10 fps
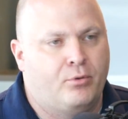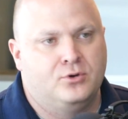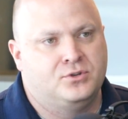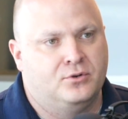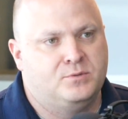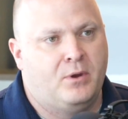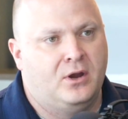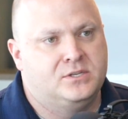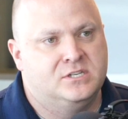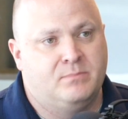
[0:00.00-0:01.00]
personal
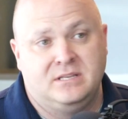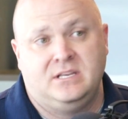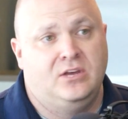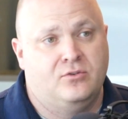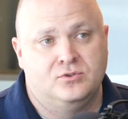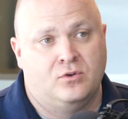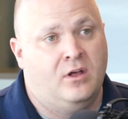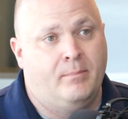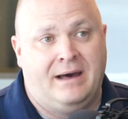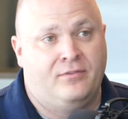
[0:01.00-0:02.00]
experiences. My teachers are
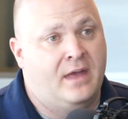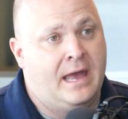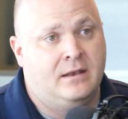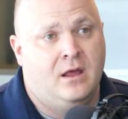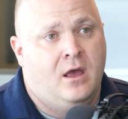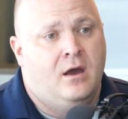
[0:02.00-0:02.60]
all about that.